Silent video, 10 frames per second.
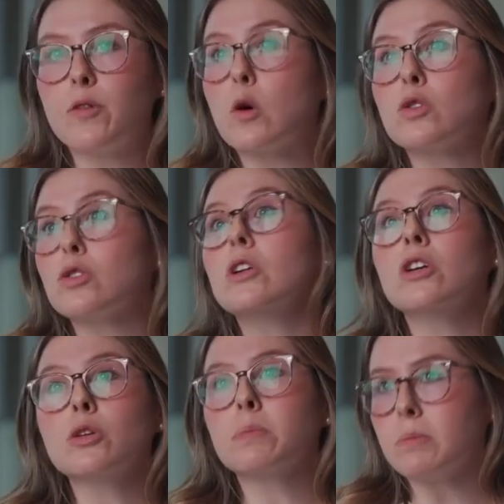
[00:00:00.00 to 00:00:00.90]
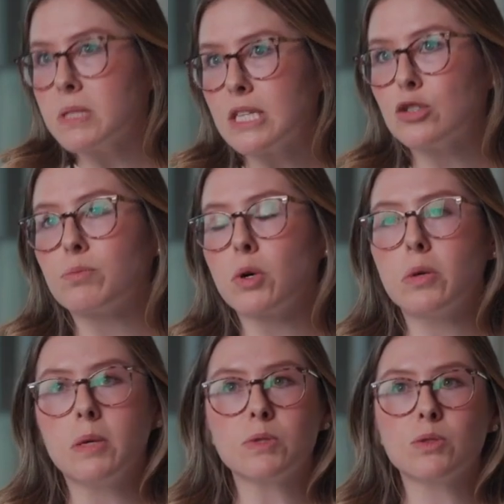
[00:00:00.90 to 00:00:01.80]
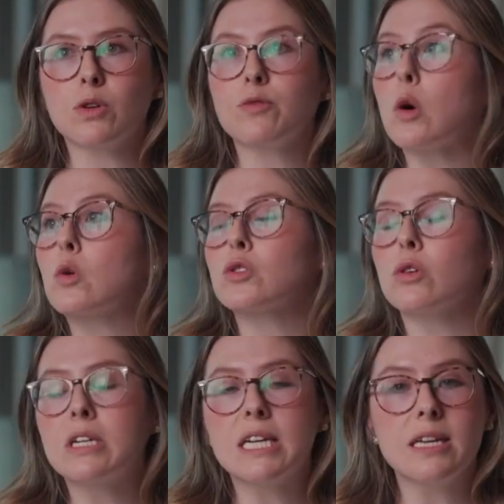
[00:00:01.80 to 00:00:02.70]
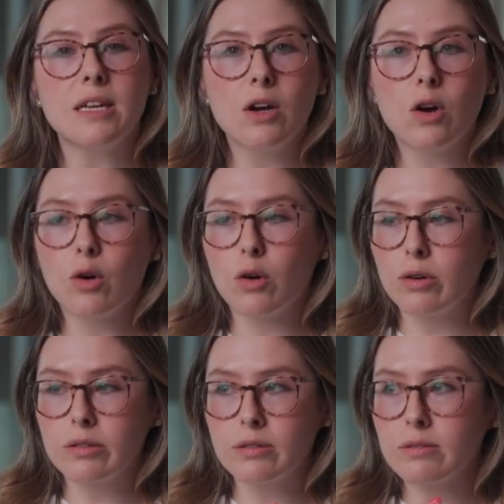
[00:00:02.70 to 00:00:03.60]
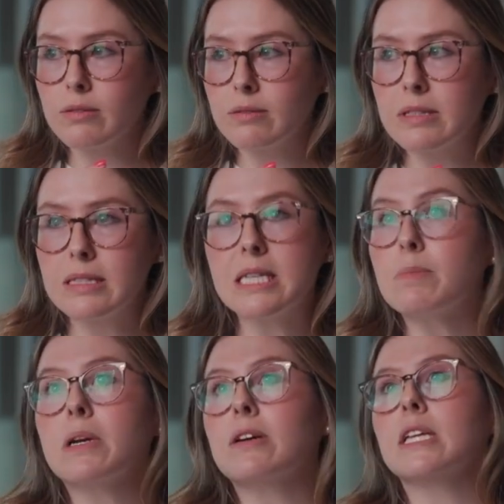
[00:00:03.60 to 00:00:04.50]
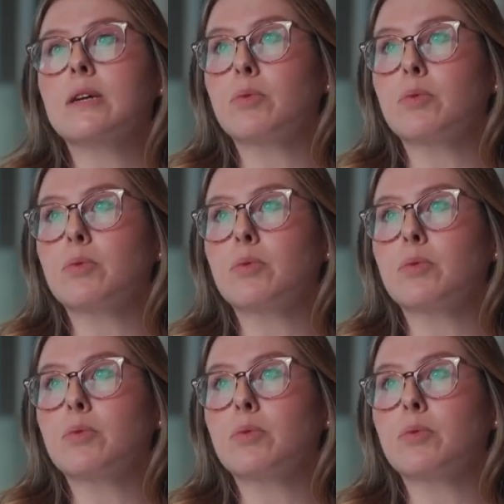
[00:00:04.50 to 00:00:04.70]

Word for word: focus only on optimization problems or focus only on deep learning